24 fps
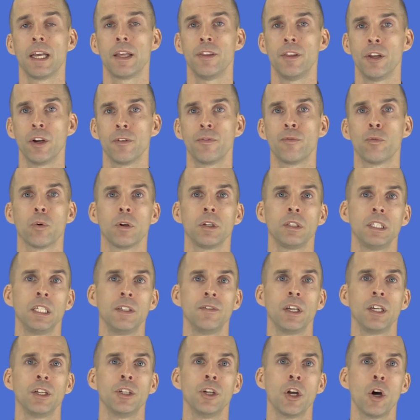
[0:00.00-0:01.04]
therefore
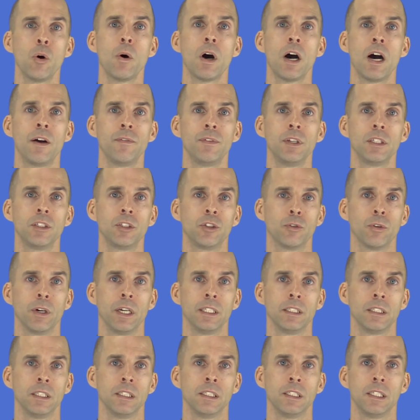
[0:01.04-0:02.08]
leaving no obvious
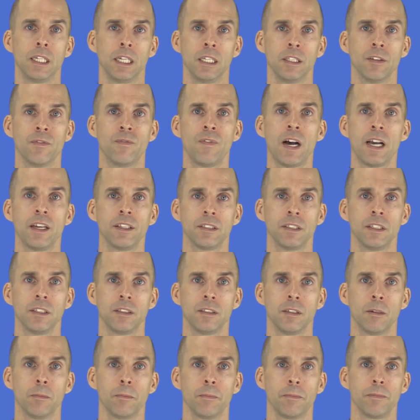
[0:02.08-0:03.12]
traces in the file
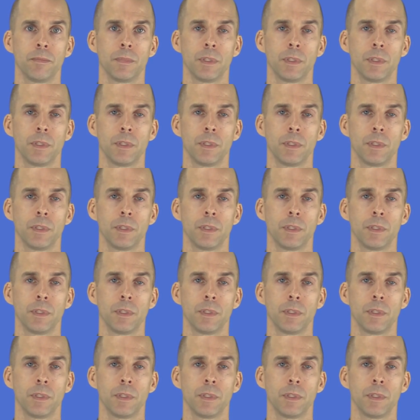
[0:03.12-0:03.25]
system.